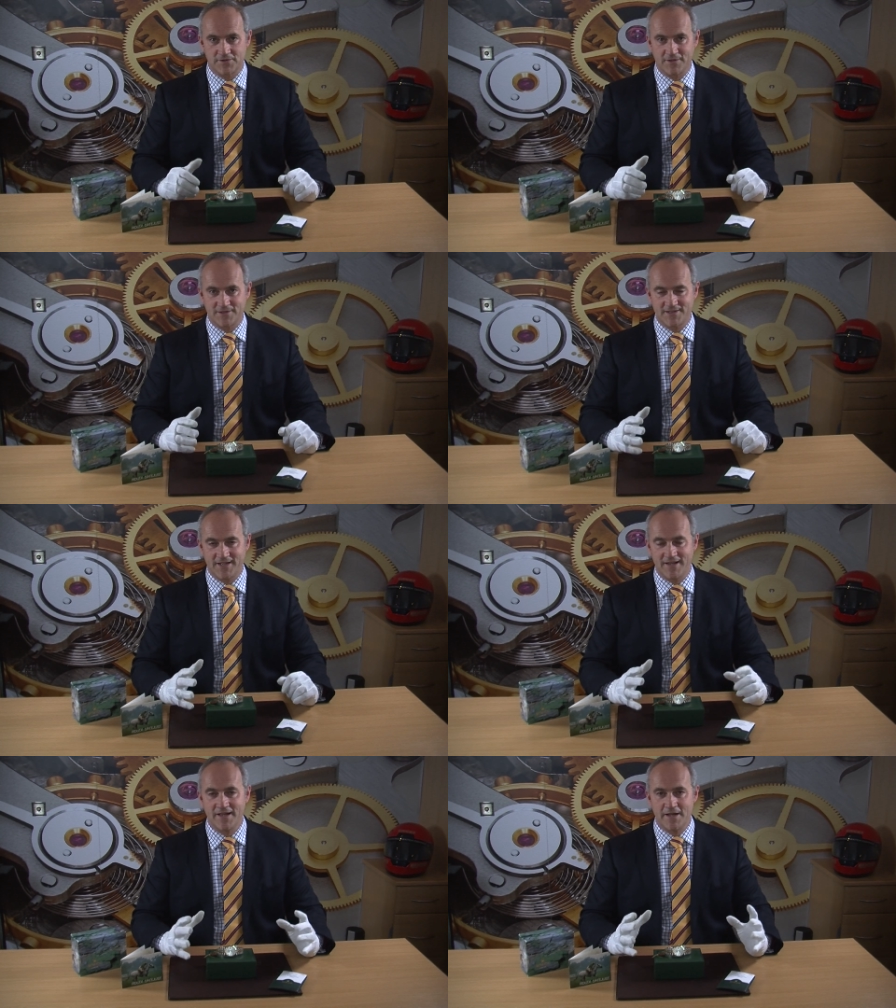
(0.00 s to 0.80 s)
So I'd
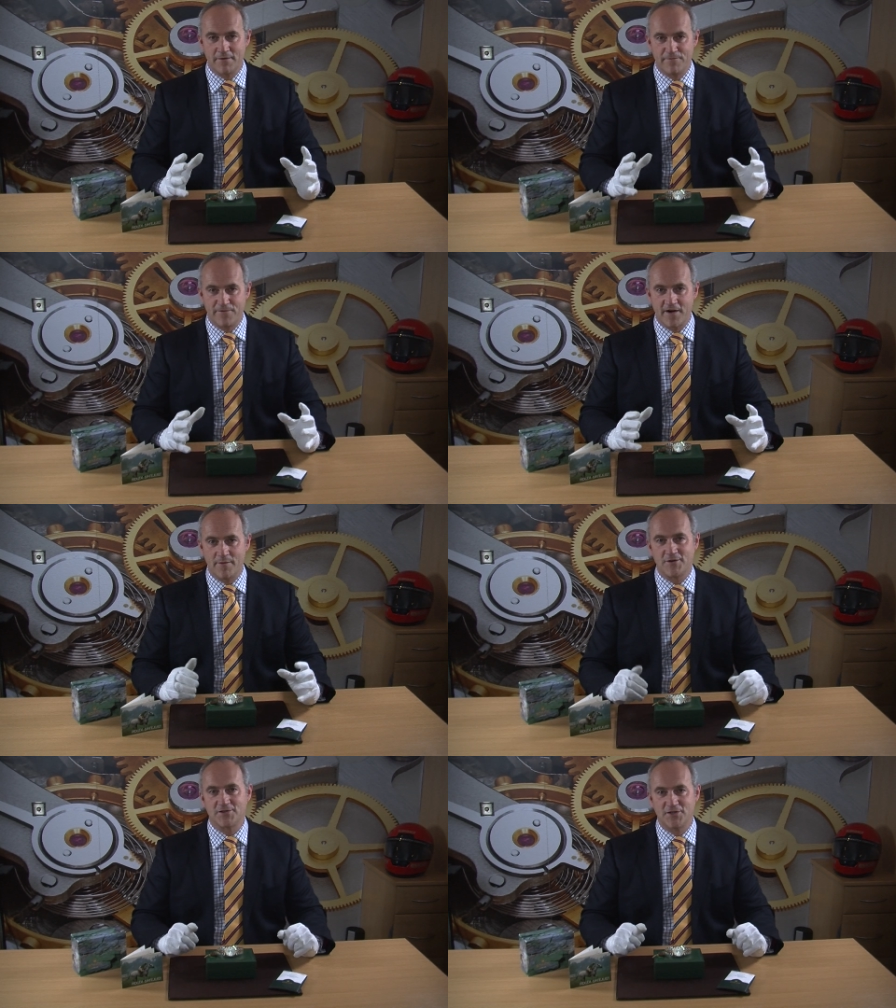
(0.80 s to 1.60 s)
say very
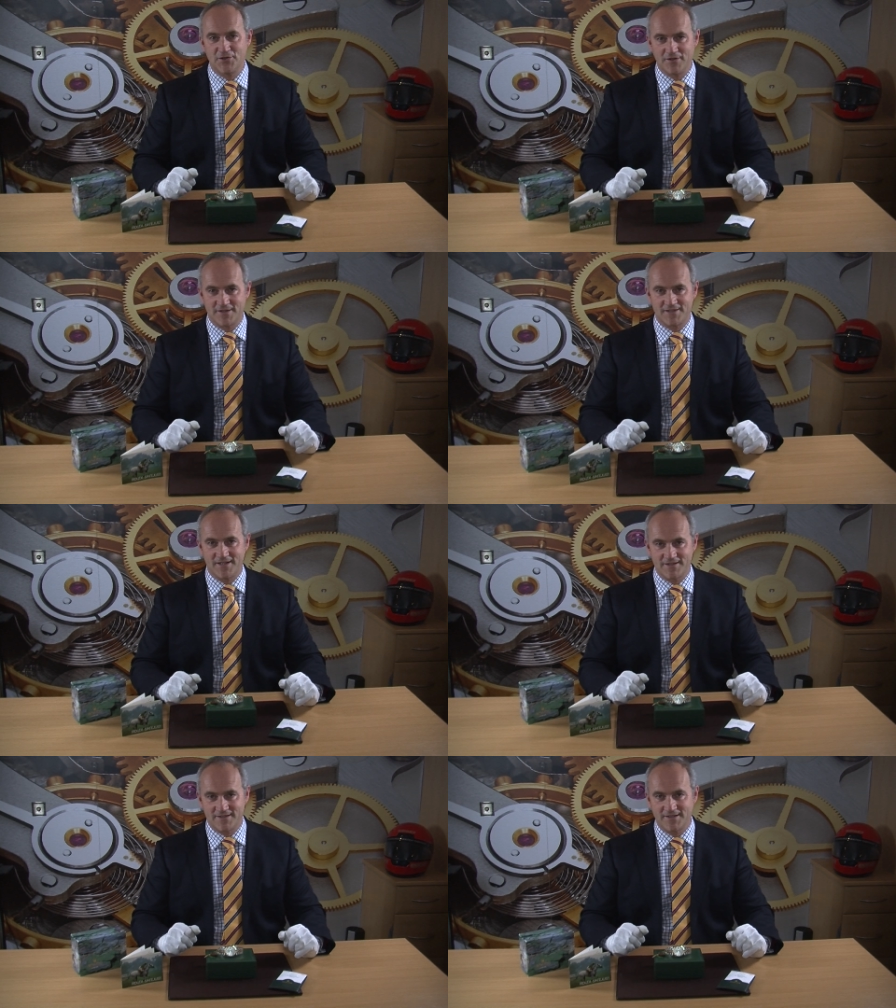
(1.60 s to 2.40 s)
much a
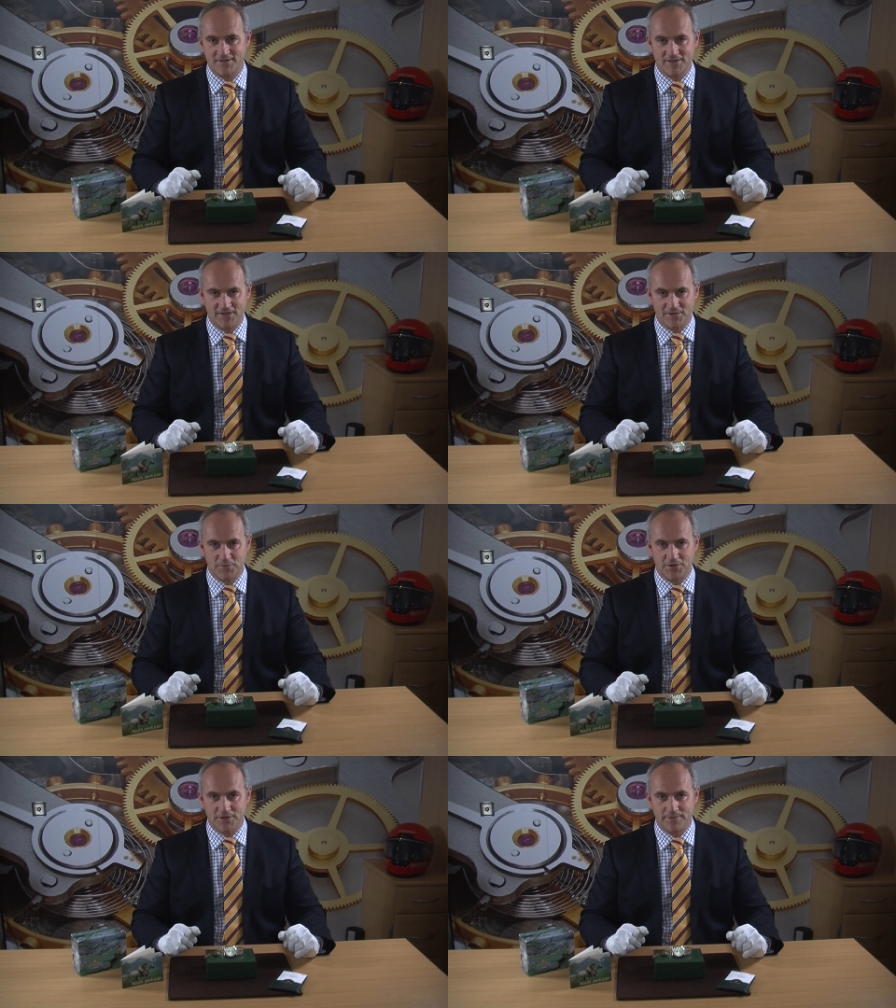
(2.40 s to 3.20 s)
unisex size
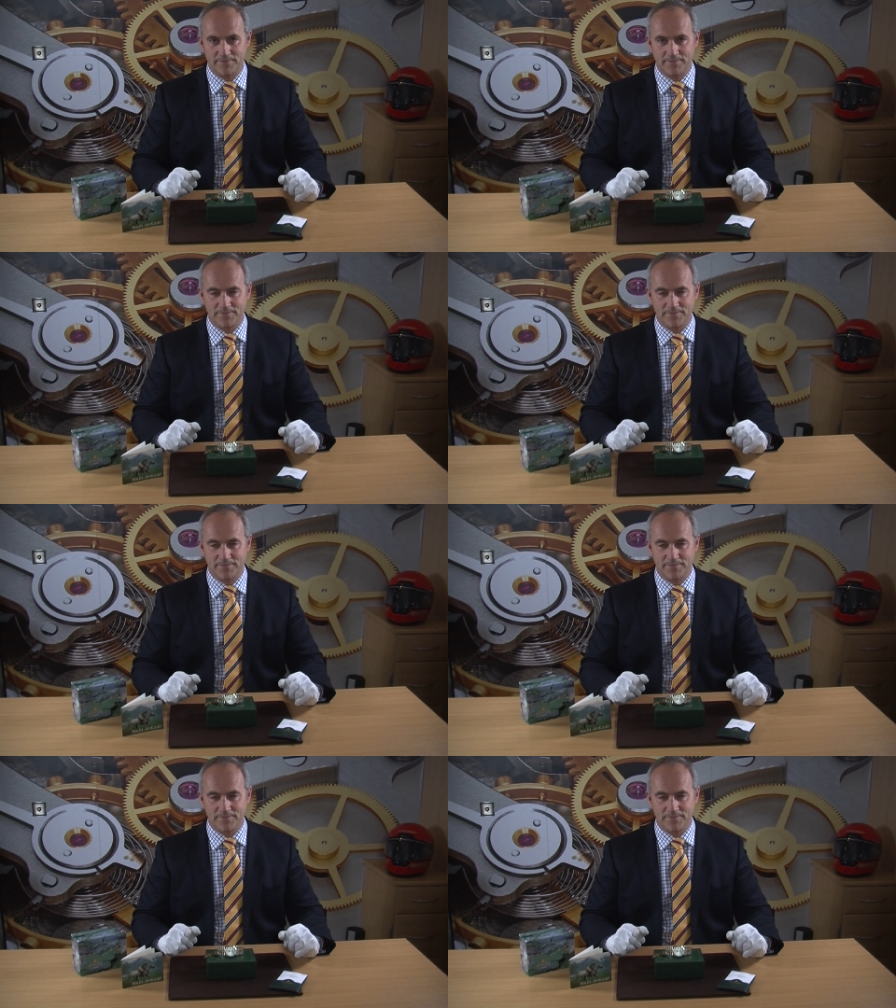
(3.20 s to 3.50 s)
watch.